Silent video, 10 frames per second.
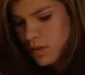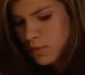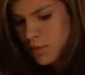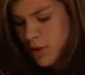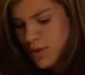I
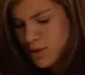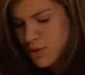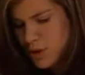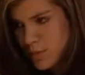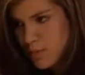think my mom and
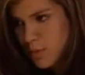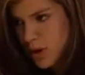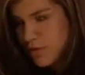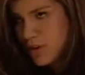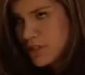her creepy
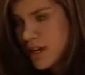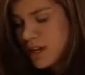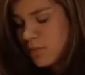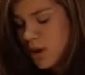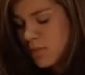boyfriend are
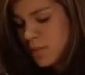setting him